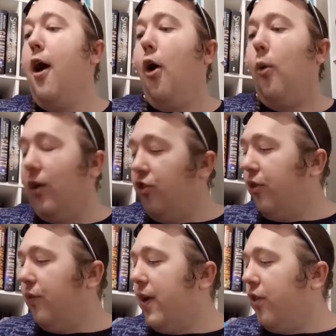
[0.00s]
Once
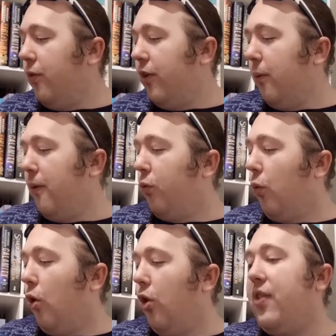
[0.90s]
you've read The Rhythm of
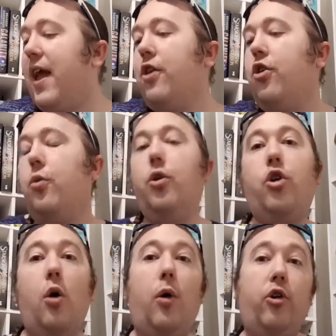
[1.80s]
War, then you would
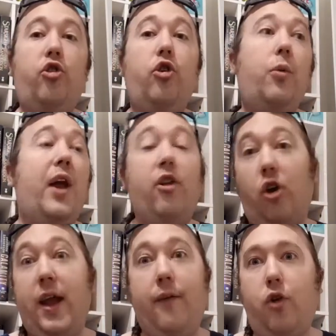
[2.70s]
go on to, and I
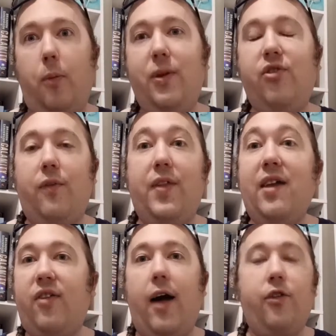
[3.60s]
don't have copies of
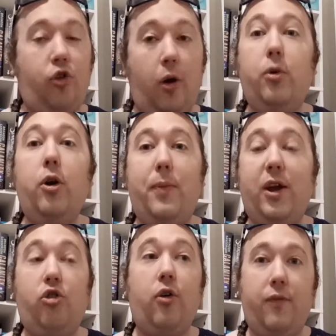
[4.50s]
these either, so I'll put a
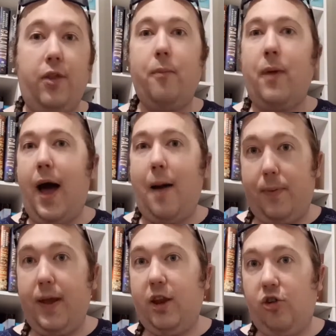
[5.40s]
picture of them up
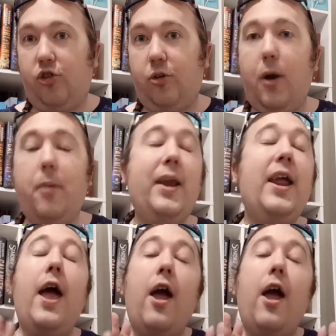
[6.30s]
in just a moment.